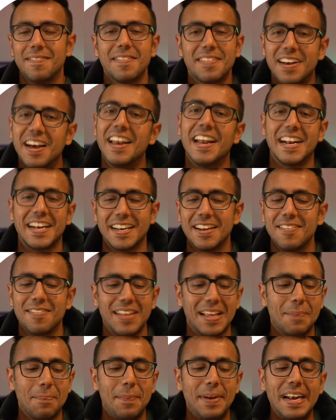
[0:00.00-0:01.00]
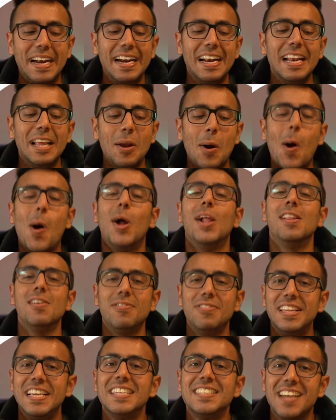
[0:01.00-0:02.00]
correct. Like literally all
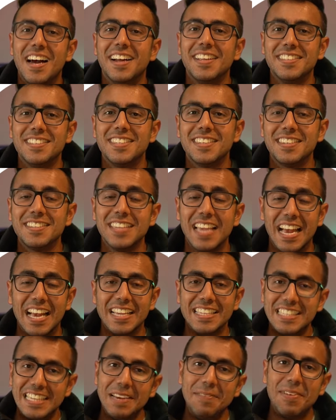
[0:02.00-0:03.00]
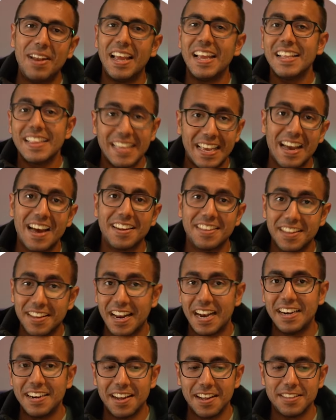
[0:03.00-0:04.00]
of these answers seem like they are the
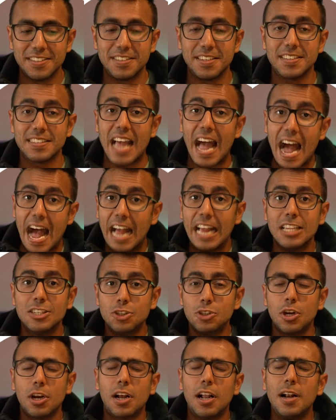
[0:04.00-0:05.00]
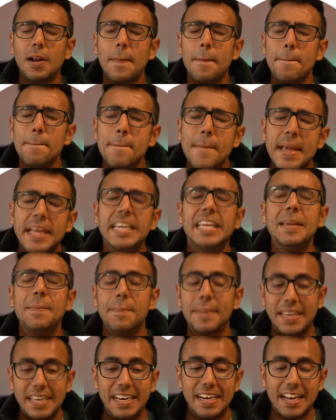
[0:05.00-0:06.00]
right answers. I struggled many